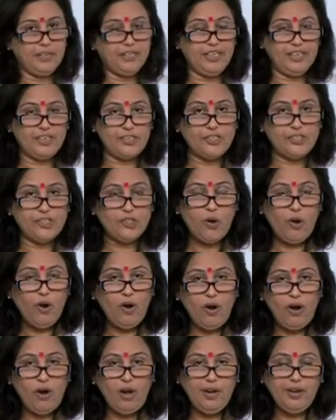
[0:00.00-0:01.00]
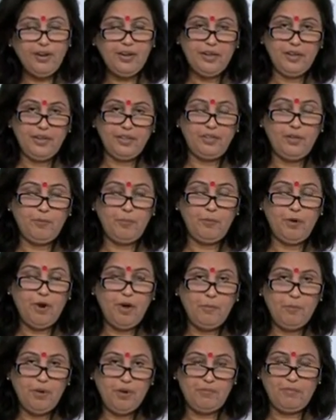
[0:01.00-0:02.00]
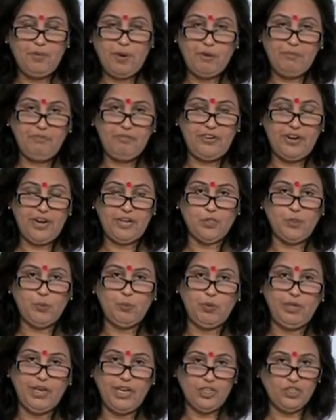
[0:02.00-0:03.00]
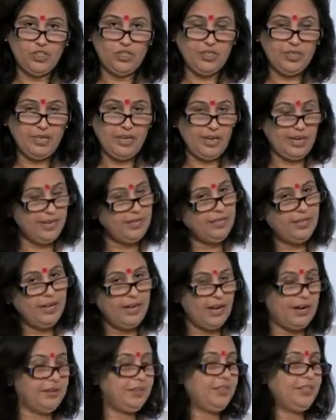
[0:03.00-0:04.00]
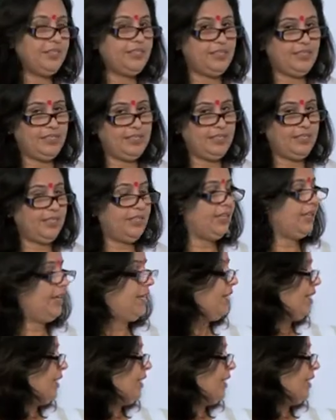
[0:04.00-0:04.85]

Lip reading: they solved the problem of transportation in the London city,